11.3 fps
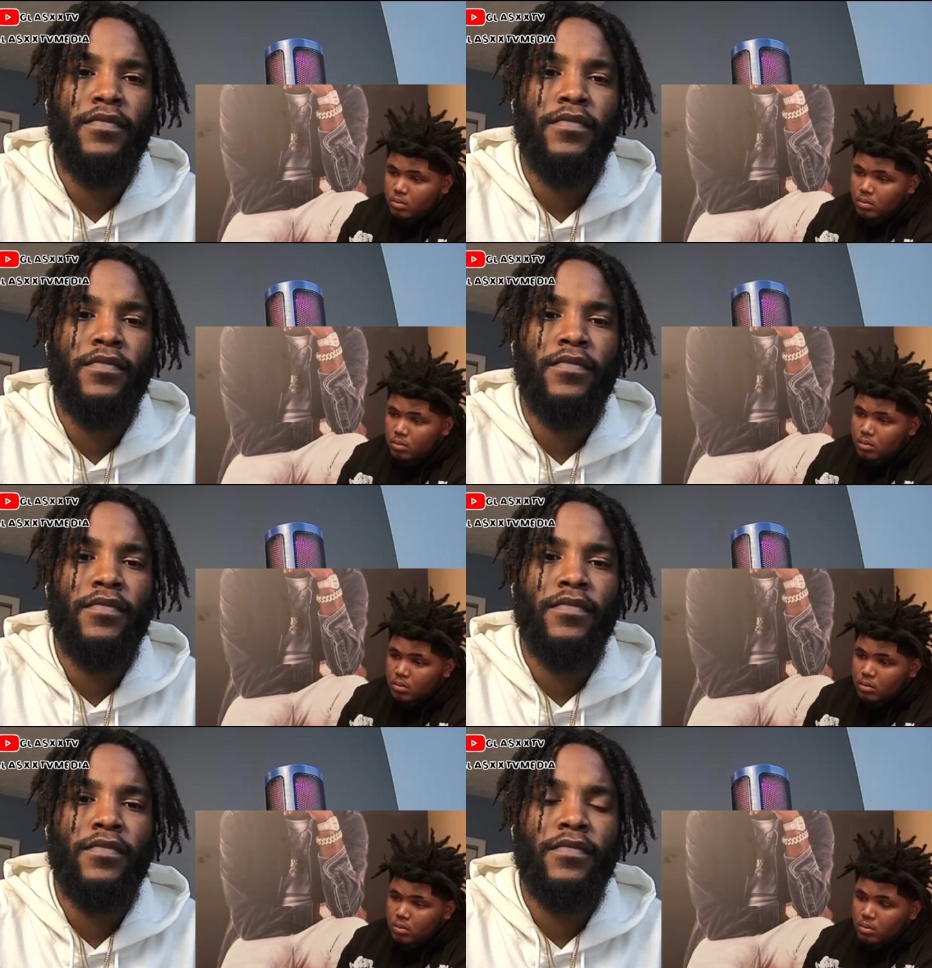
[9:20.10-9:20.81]

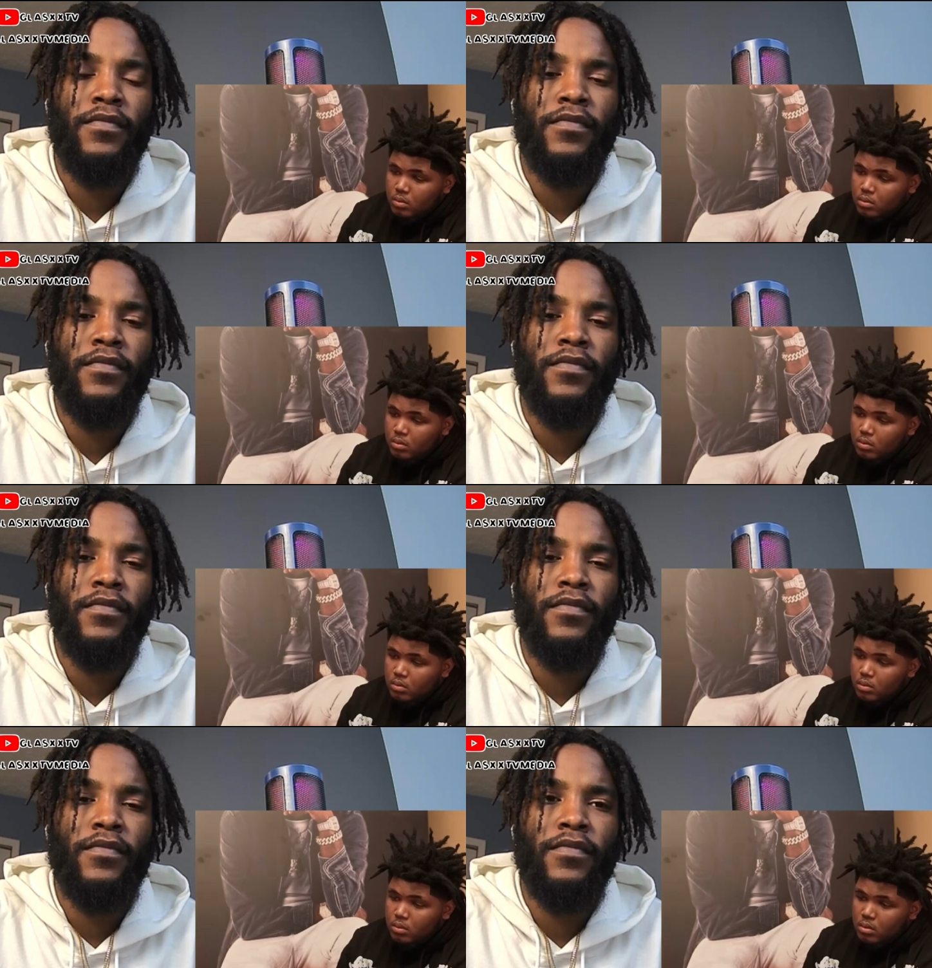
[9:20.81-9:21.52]

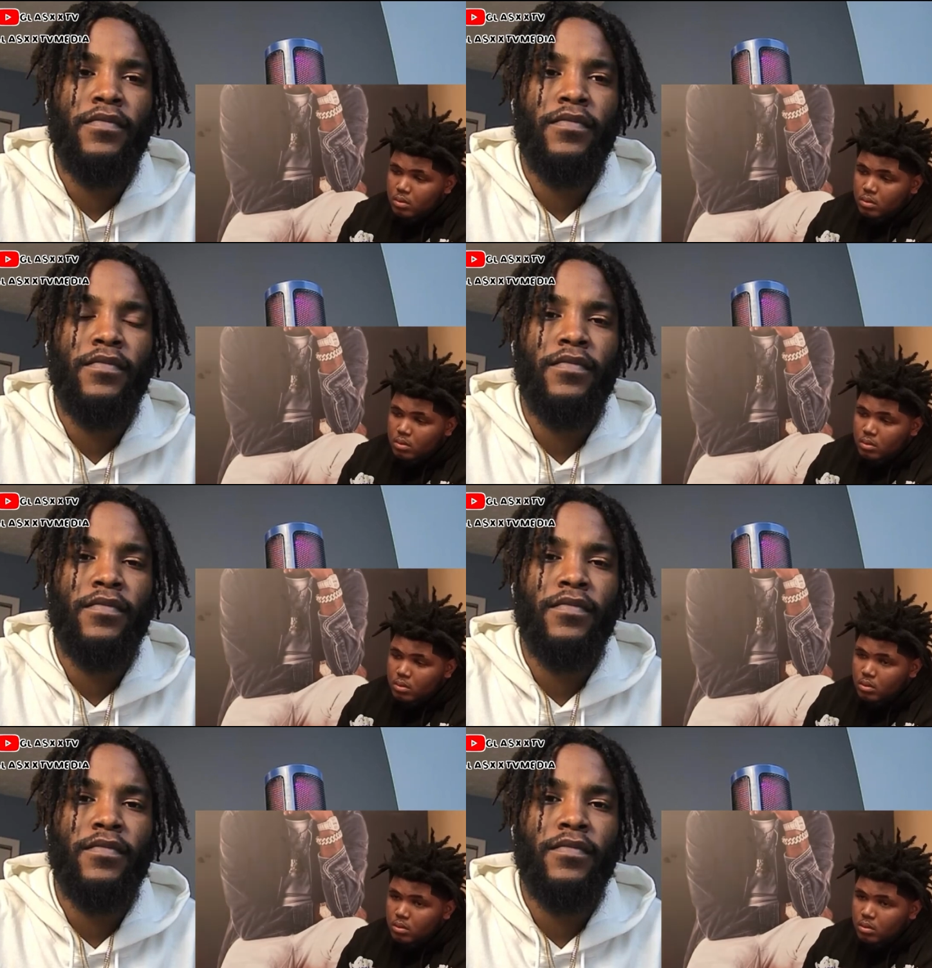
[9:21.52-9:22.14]
[no speech]